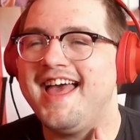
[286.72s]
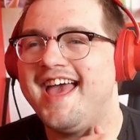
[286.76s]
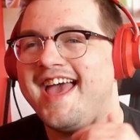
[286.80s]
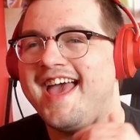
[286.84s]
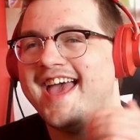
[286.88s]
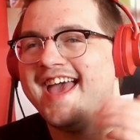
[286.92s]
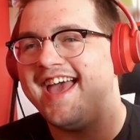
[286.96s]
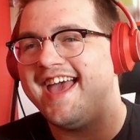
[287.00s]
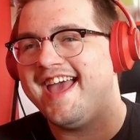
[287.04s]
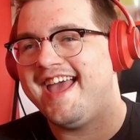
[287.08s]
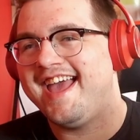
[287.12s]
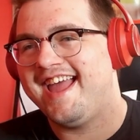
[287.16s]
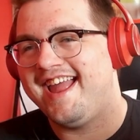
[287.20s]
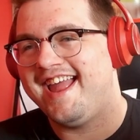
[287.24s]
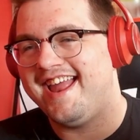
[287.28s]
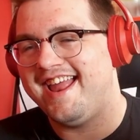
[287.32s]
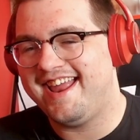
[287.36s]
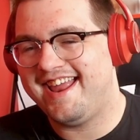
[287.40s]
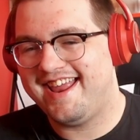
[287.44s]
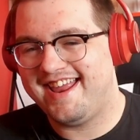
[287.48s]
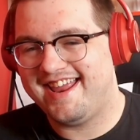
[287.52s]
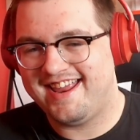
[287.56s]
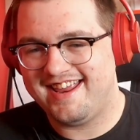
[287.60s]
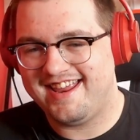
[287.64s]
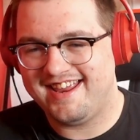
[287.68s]

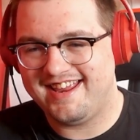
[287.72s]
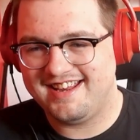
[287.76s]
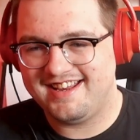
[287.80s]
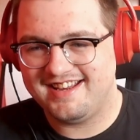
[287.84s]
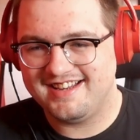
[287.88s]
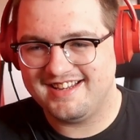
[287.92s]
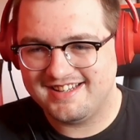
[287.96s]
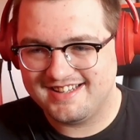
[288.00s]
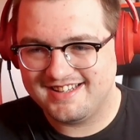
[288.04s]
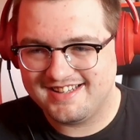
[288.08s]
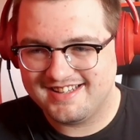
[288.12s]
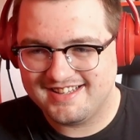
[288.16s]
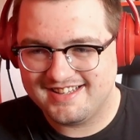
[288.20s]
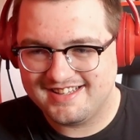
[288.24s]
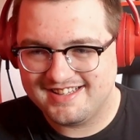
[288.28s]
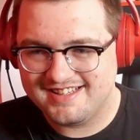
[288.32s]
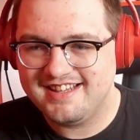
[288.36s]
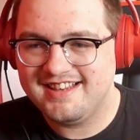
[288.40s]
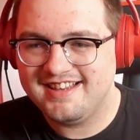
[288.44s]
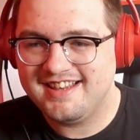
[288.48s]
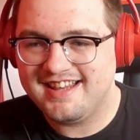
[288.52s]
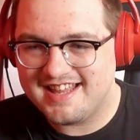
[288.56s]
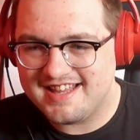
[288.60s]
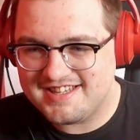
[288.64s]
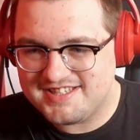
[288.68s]
Hey,
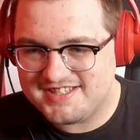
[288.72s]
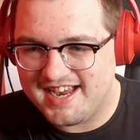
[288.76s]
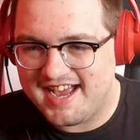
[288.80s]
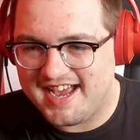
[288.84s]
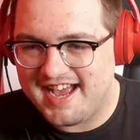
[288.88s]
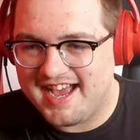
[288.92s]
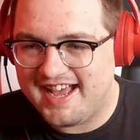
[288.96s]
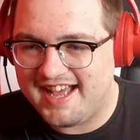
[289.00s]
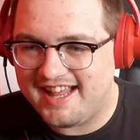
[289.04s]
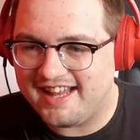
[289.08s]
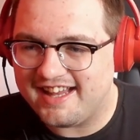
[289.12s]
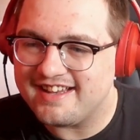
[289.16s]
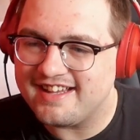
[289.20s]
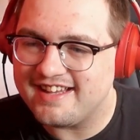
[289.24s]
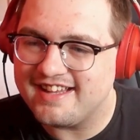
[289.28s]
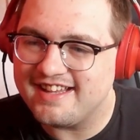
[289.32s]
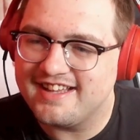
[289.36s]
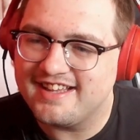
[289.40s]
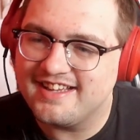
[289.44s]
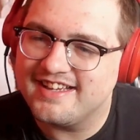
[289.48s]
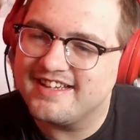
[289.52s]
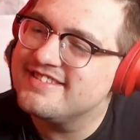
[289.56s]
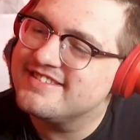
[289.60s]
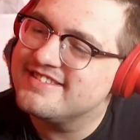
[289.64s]
there's your Al.